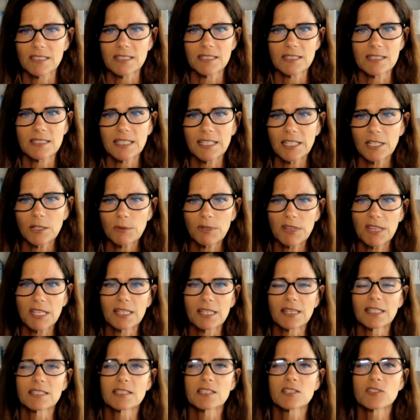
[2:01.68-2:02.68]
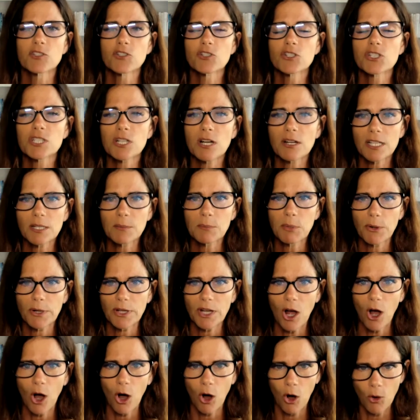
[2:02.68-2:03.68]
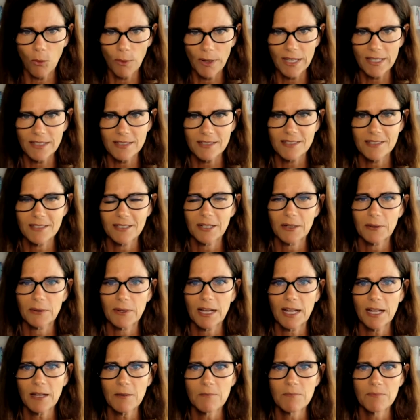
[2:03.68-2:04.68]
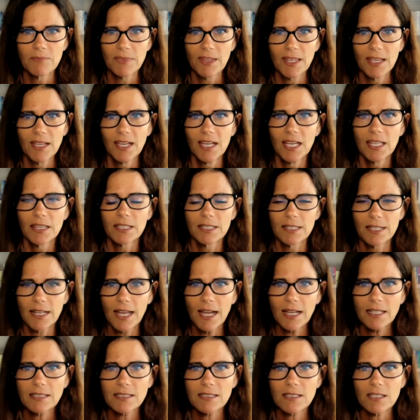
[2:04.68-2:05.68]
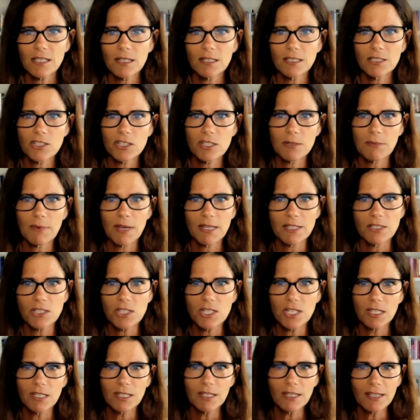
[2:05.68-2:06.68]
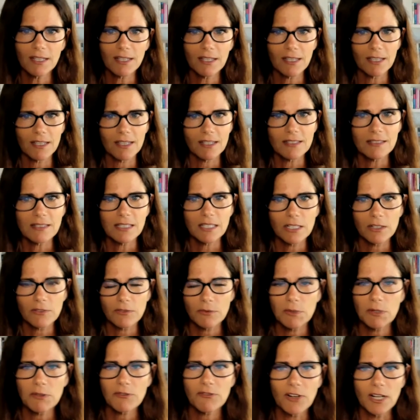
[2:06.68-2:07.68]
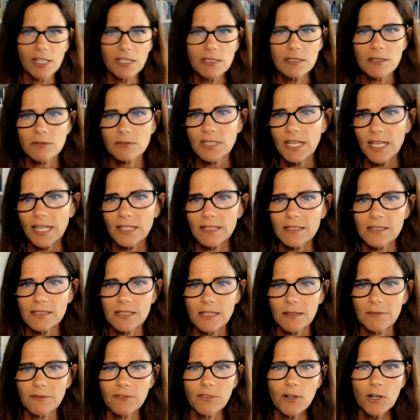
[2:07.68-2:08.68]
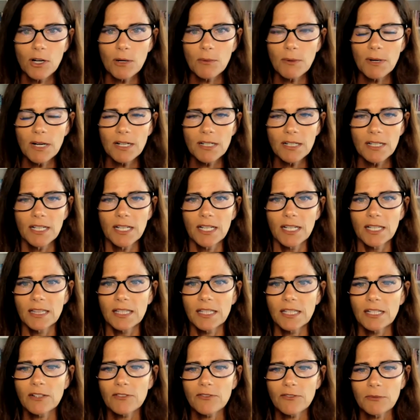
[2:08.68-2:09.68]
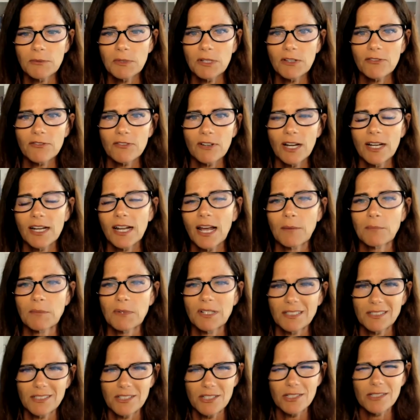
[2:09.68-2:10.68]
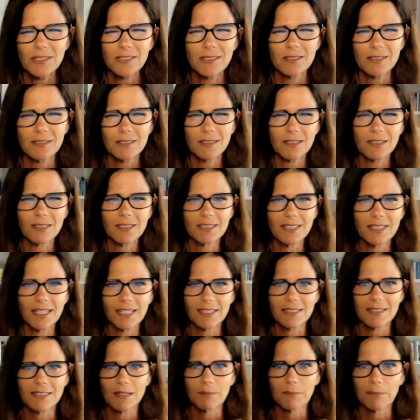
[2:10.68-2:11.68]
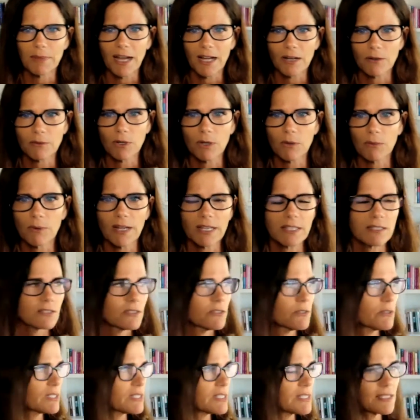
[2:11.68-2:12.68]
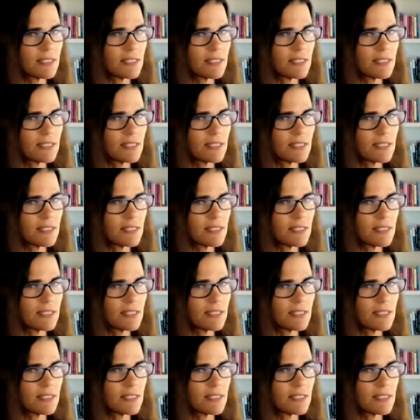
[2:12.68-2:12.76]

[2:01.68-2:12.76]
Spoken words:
This is leader within. This is your starting point always, okay? The next dimension is leader from the front. So take a step forward, leader from the front. I'm just going to take a step back real quick so you can